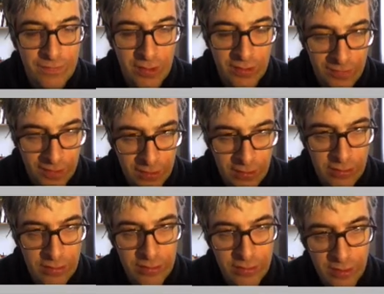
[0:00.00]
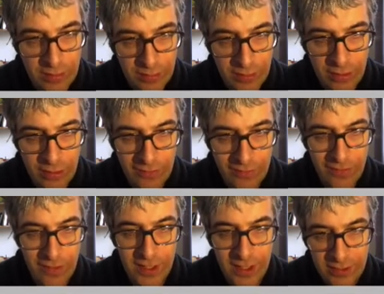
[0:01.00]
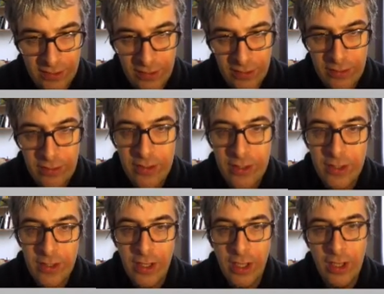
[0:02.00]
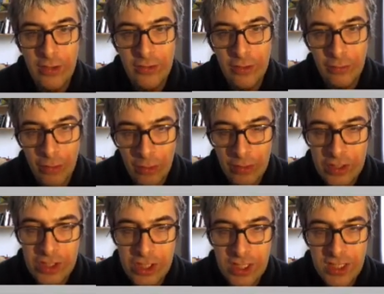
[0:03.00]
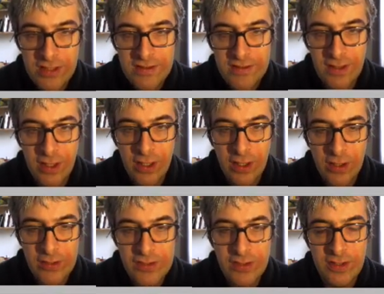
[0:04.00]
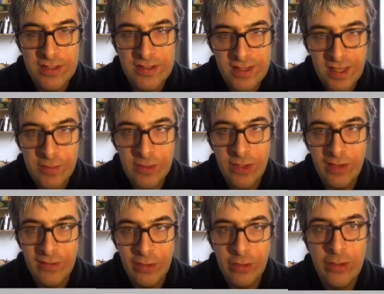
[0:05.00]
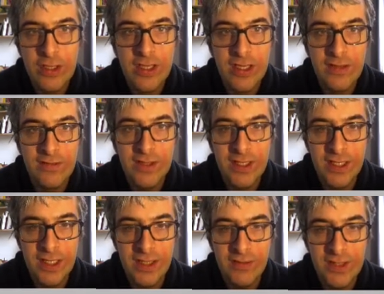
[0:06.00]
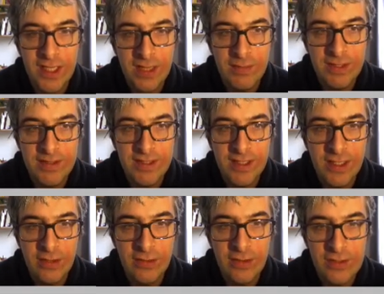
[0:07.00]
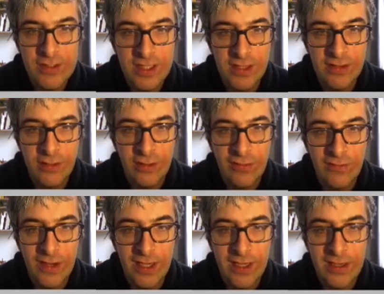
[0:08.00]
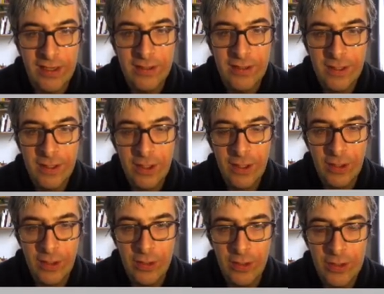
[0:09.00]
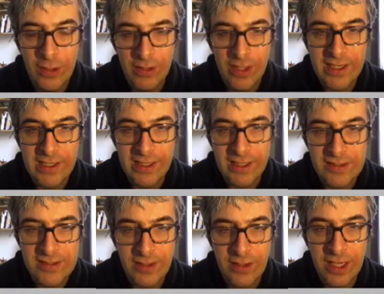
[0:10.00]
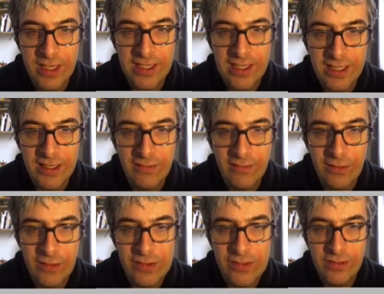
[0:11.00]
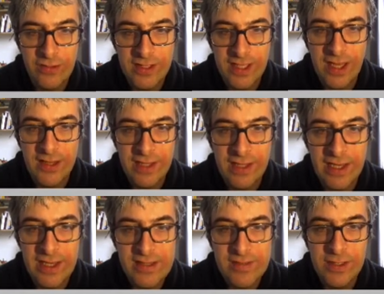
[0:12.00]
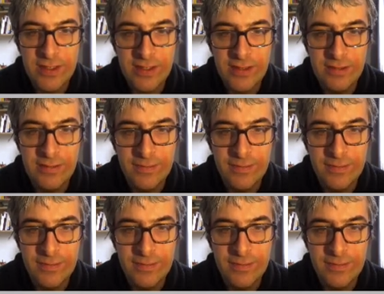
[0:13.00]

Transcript: configured the number of header, the worksheet, so it's time to have a look if the IPT understand our file correctly. So I click first on the Analyze button,